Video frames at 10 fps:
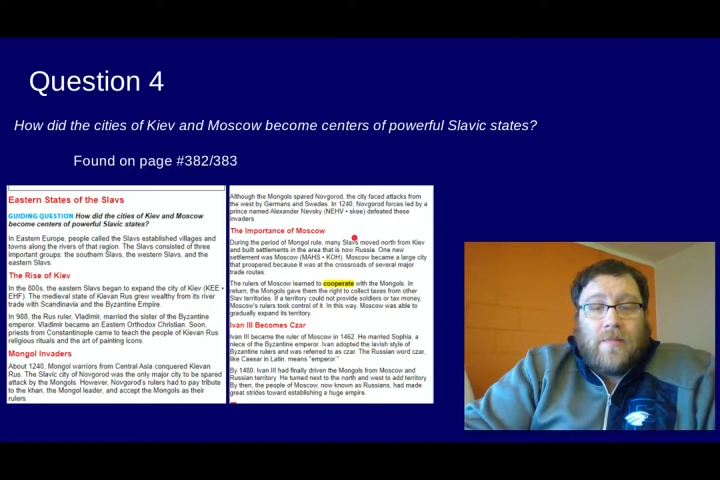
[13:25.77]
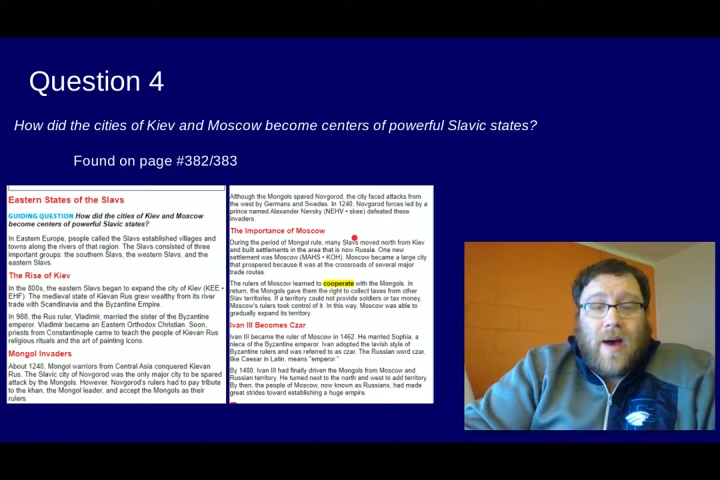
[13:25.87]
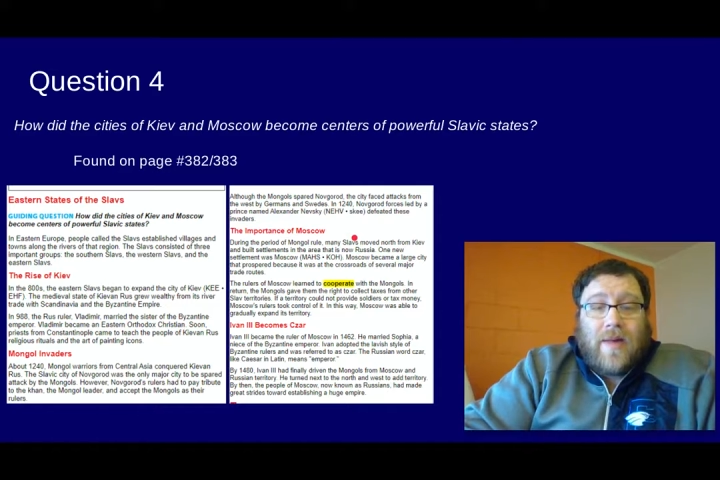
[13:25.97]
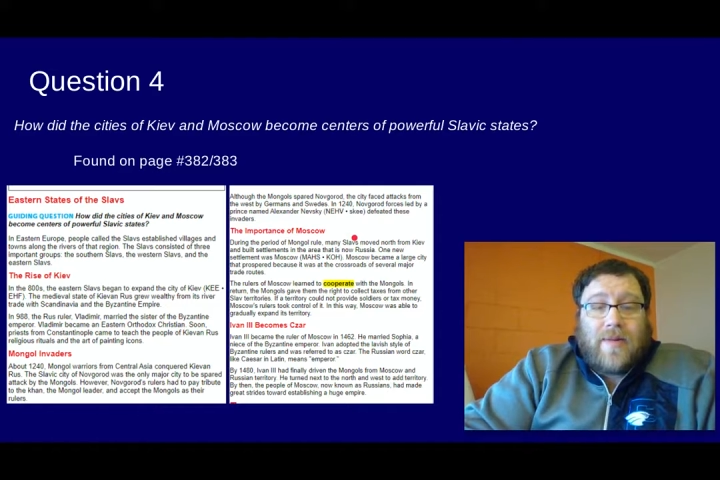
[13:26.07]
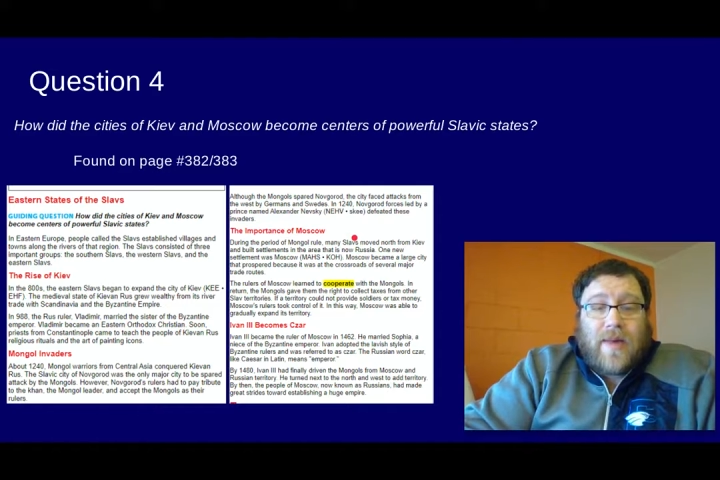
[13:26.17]

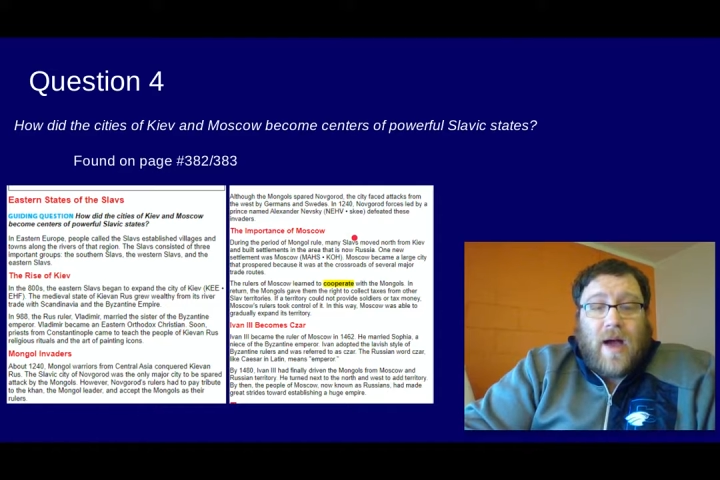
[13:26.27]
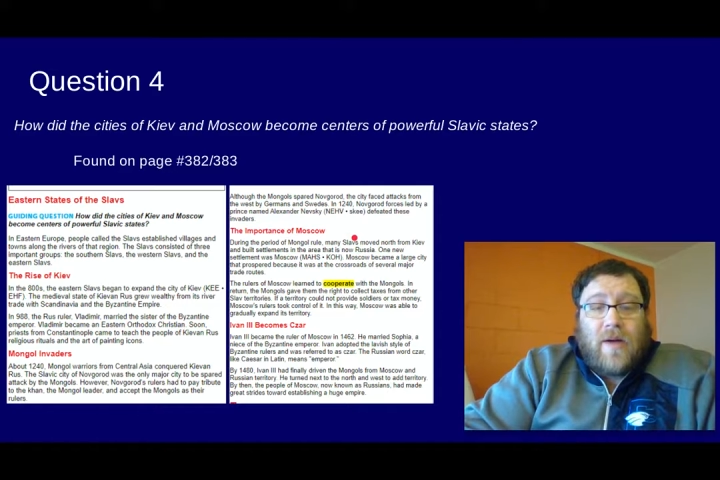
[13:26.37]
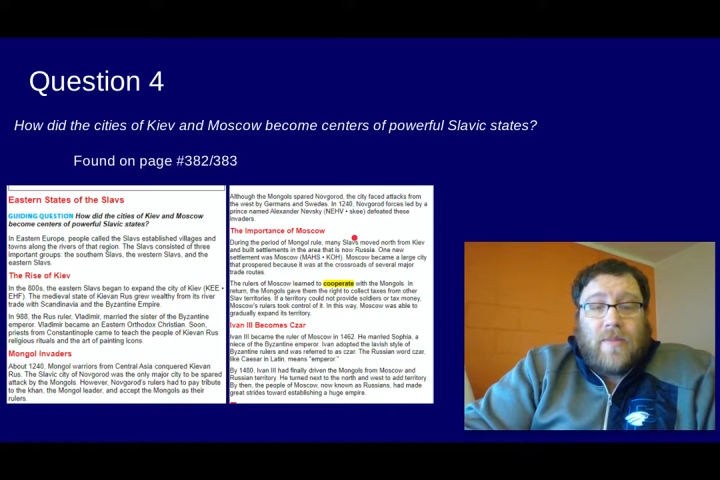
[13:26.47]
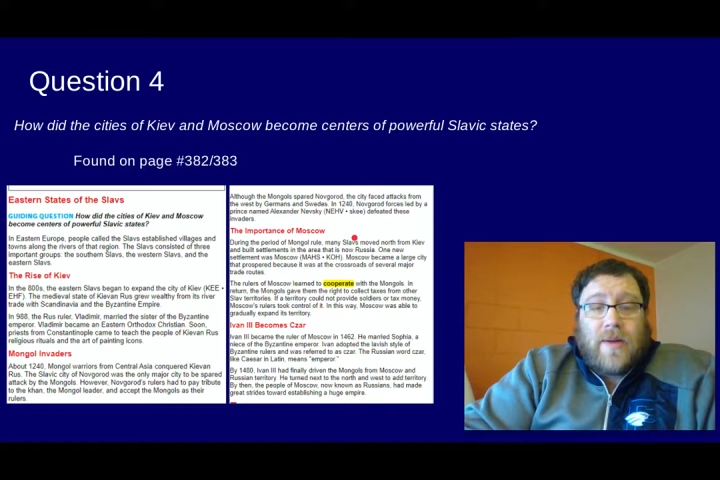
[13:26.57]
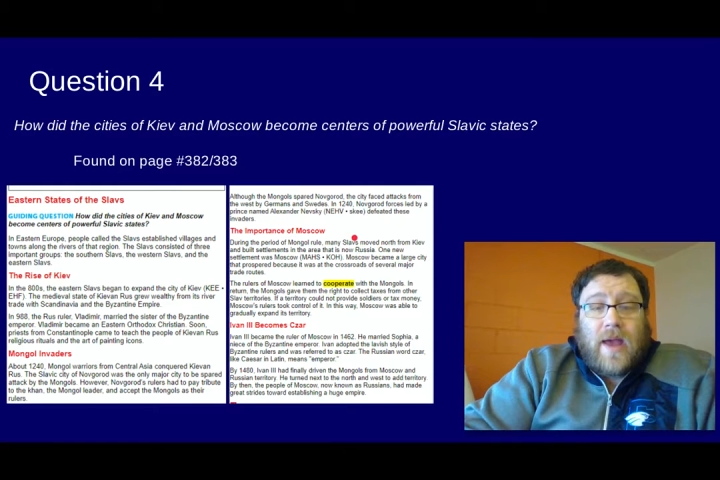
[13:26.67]

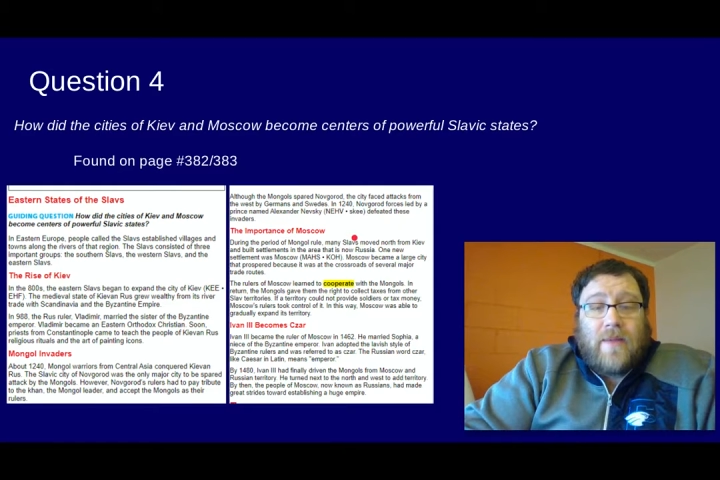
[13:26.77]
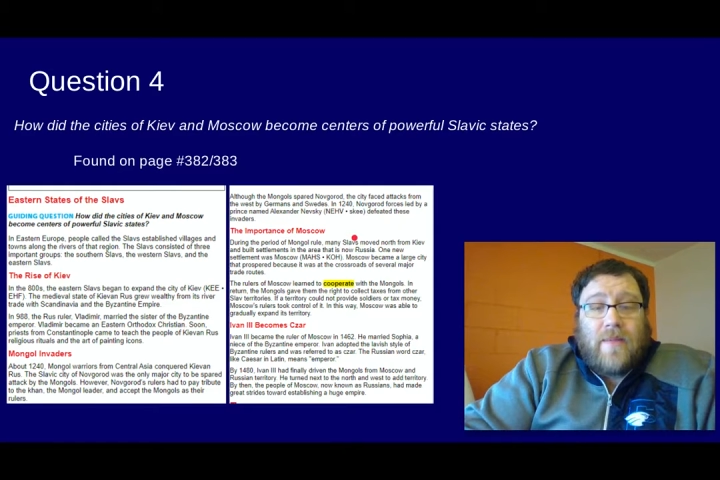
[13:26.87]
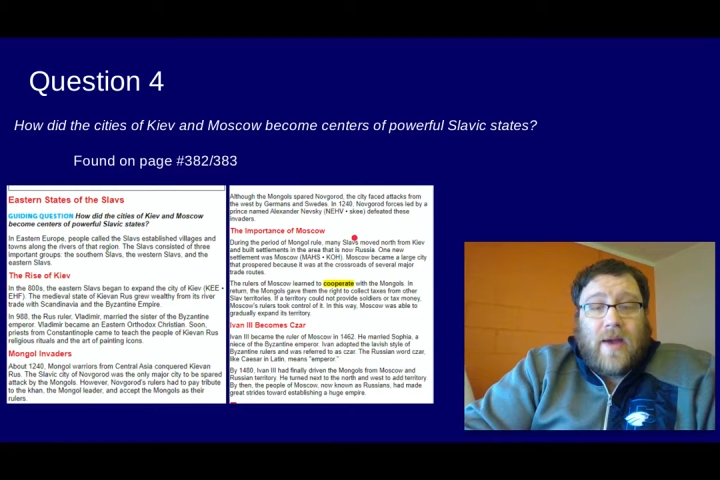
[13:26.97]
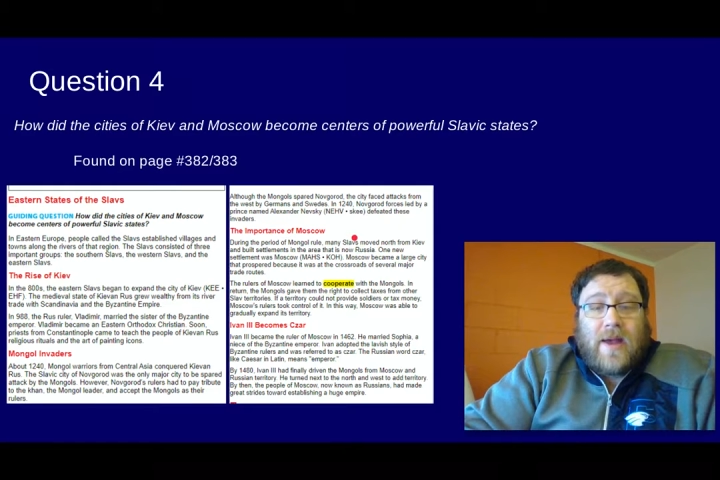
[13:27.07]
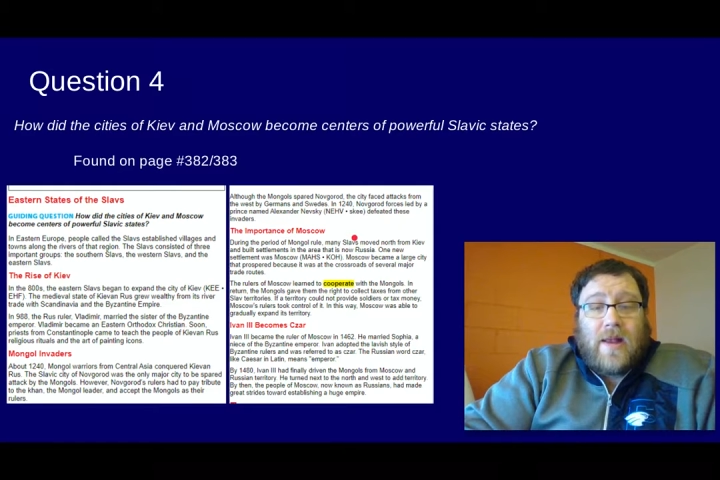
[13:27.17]
Moscow
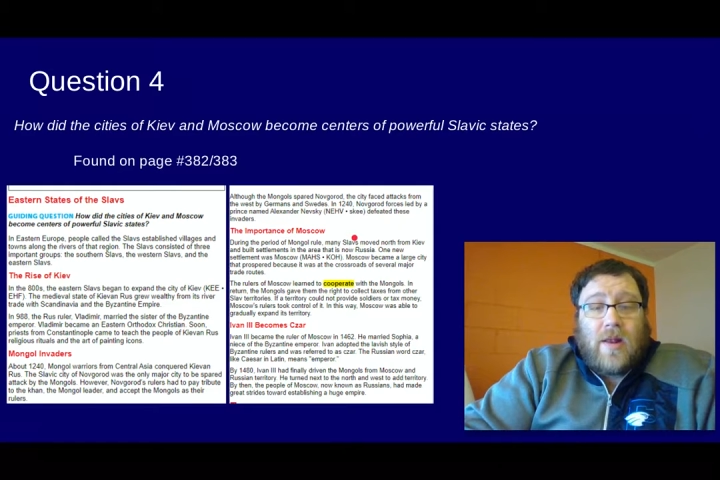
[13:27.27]
became a